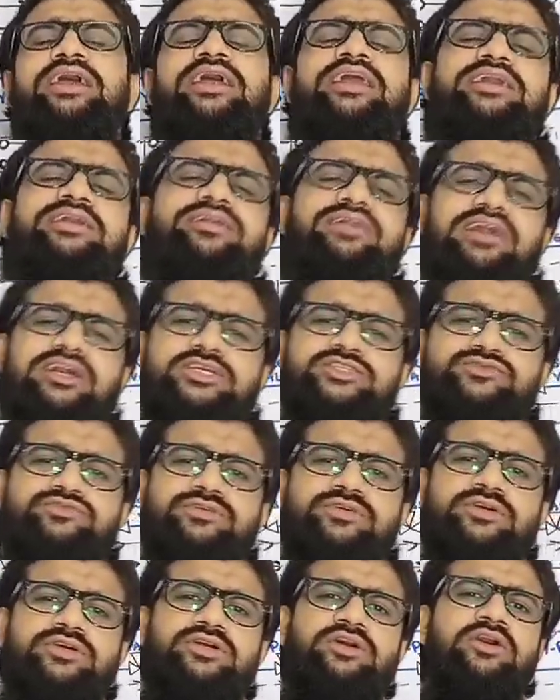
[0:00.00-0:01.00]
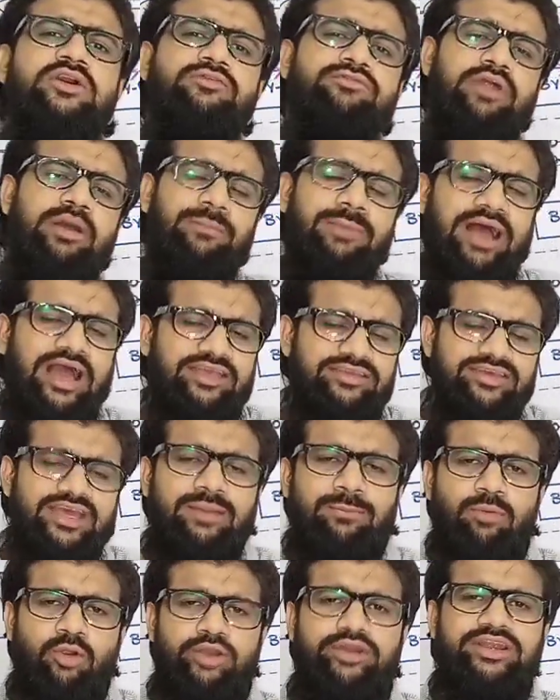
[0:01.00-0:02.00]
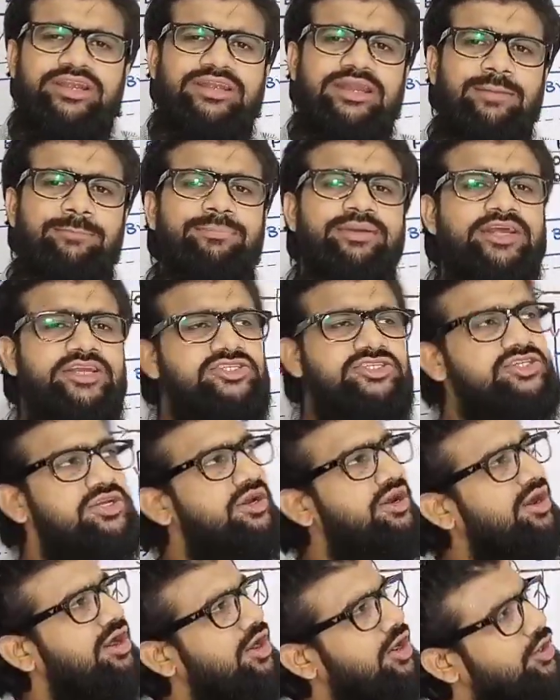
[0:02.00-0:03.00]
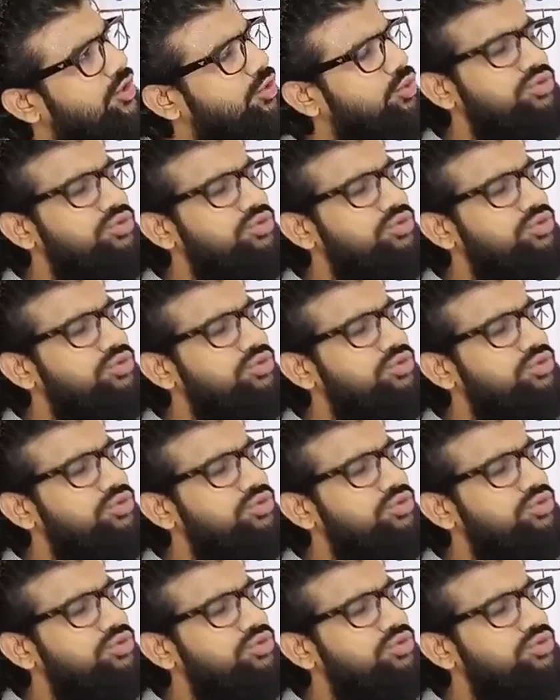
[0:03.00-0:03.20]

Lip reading: Heat transfer from higher body temperature